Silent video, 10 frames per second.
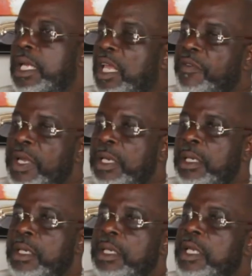
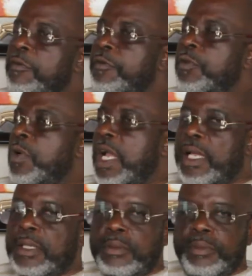Even if you
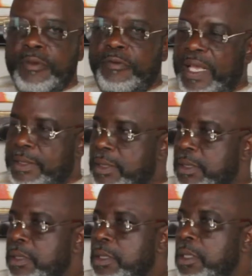can be
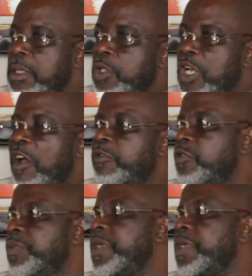first, you have to